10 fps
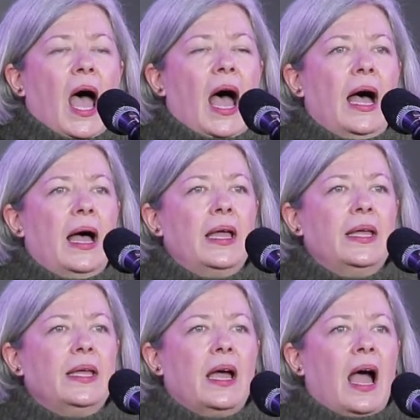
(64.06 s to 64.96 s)

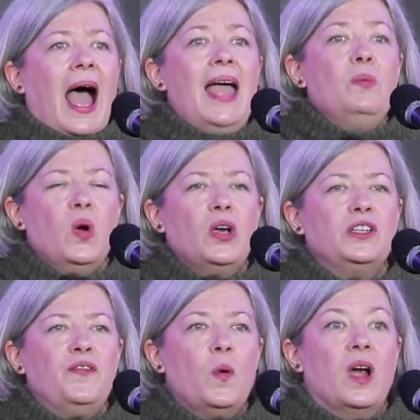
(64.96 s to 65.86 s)
I worked
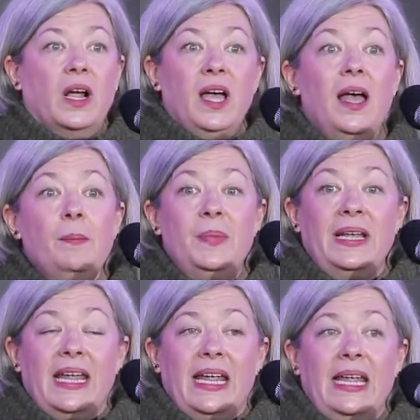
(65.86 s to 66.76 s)
for a
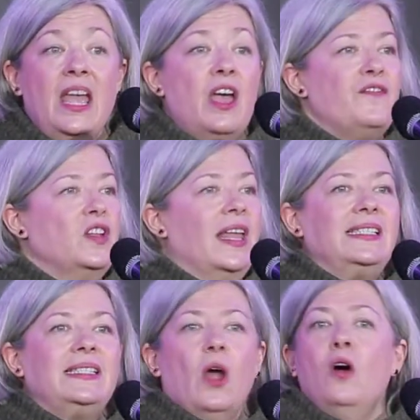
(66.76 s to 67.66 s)
company for like
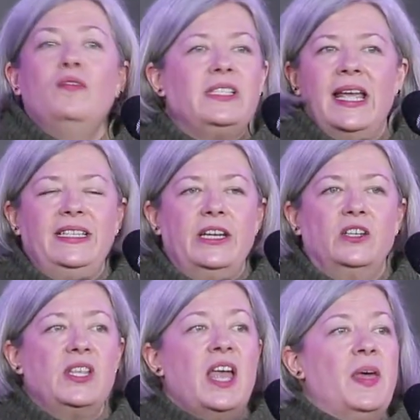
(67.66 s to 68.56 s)
over 10
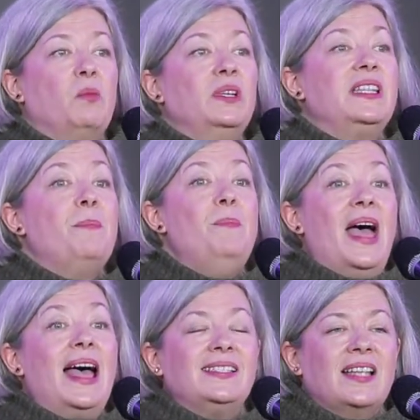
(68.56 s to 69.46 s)
years that was the
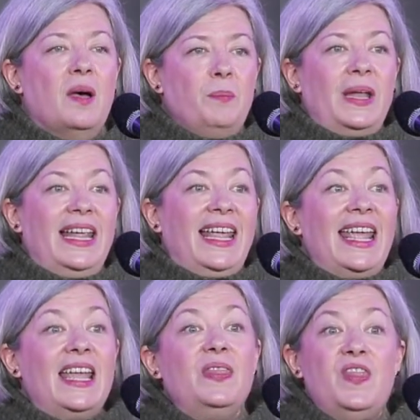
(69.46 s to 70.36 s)
best company
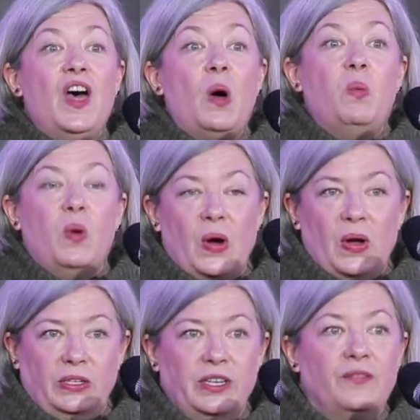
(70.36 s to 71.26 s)
in the
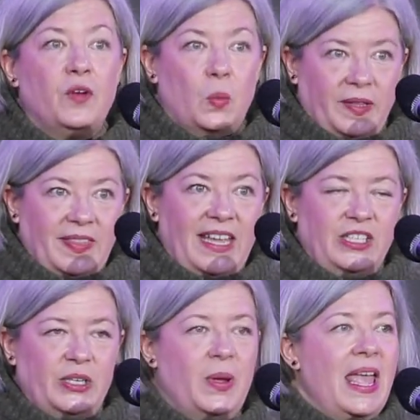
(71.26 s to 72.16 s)
world for what they
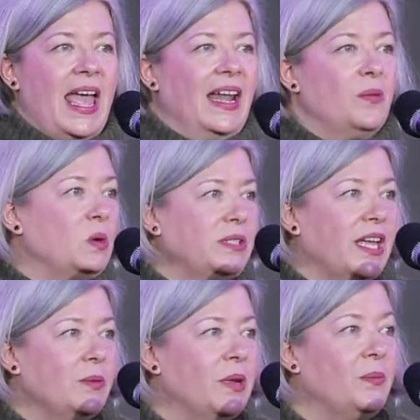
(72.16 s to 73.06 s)
do. And I won't tell
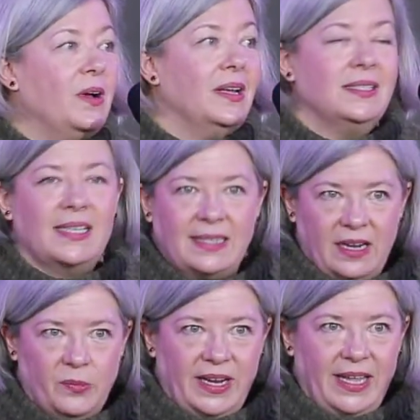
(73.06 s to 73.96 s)
you what it was because I
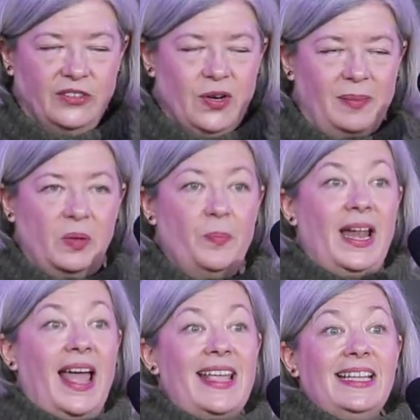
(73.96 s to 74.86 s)
don't want to get in trouble. But
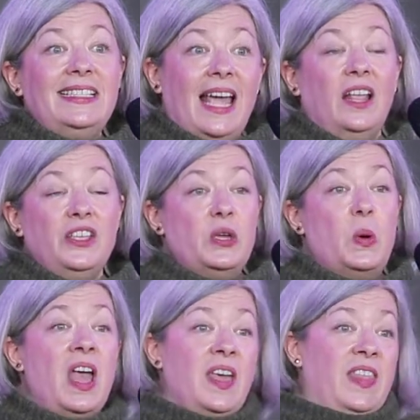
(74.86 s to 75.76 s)
I can tell you
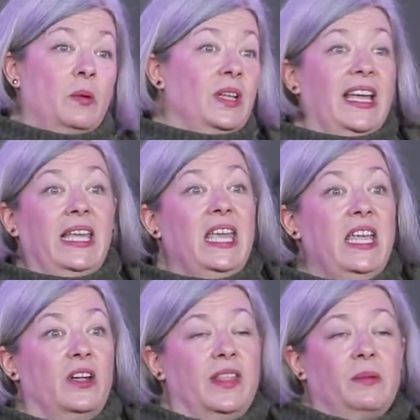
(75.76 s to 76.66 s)
they were like
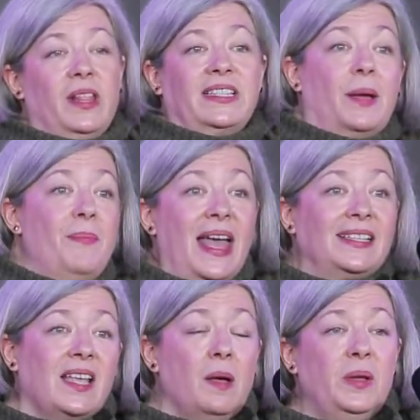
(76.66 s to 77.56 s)
here. They were like the
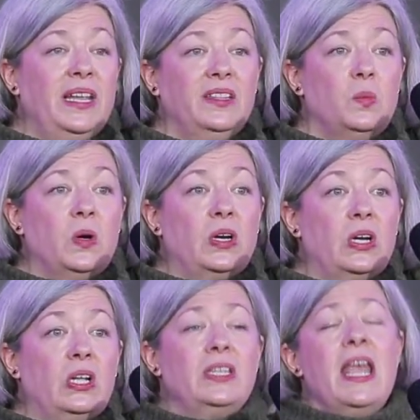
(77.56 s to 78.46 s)
best company in the
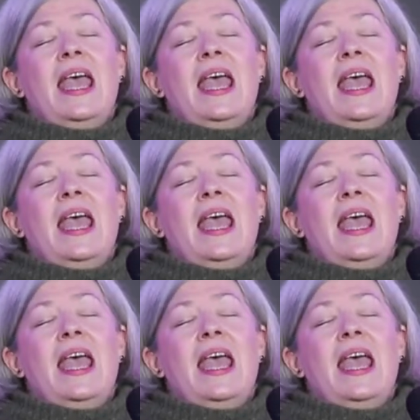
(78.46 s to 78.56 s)
world.